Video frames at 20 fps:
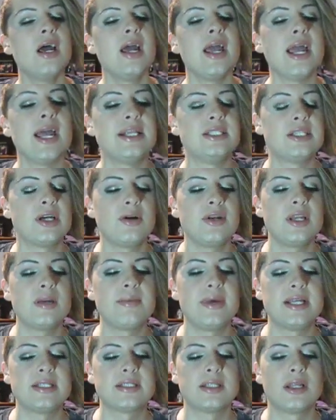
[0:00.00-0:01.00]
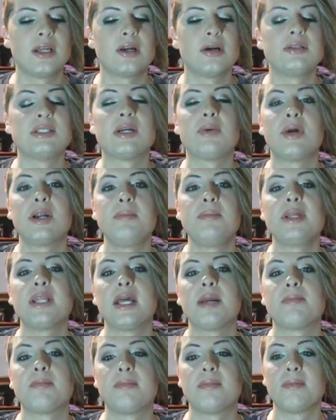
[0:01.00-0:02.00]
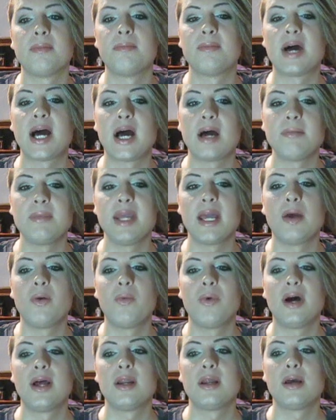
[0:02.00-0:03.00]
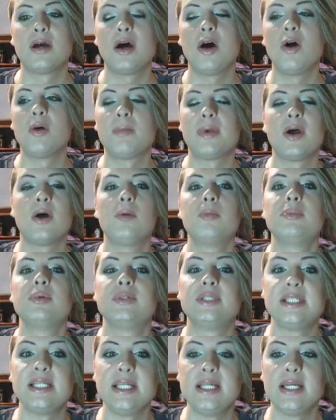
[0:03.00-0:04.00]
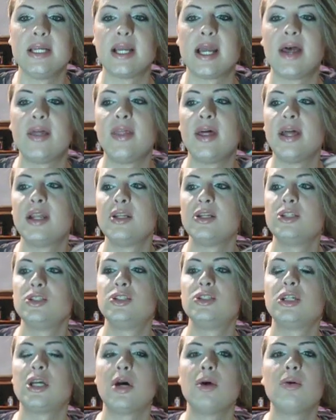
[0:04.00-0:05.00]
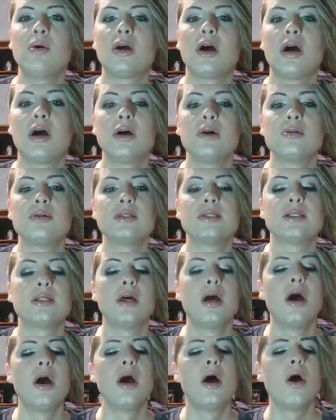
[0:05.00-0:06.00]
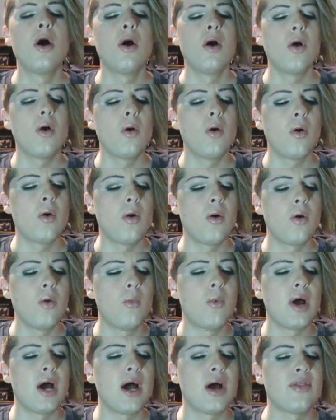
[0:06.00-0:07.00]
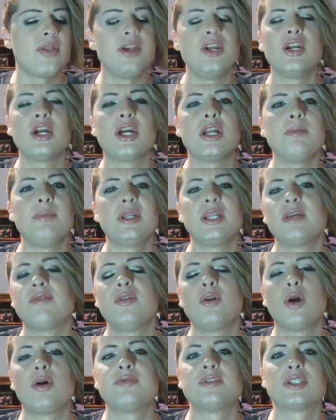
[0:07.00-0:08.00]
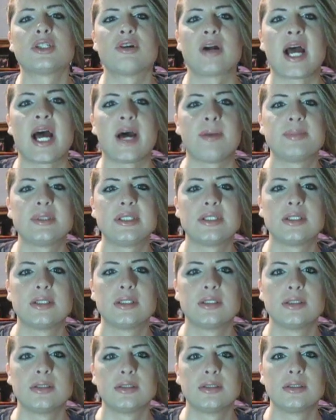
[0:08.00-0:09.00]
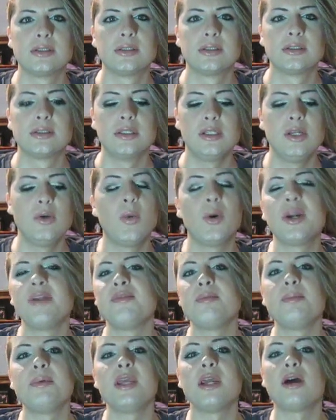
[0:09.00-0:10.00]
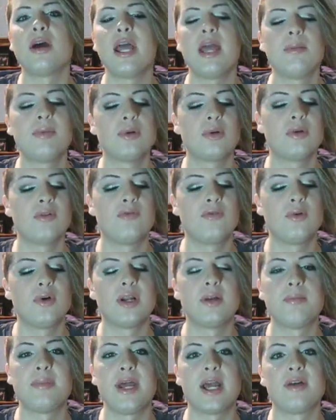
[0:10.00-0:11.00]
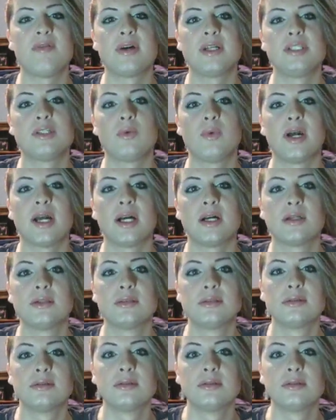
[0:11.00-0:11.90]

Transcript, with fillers: Antonia basically goes, I want to be like mommy. I want to own my own boutique. And then Joe goes, well, then you're going to be living off scraps. You won't even be uh, able to afford a pair of underwear.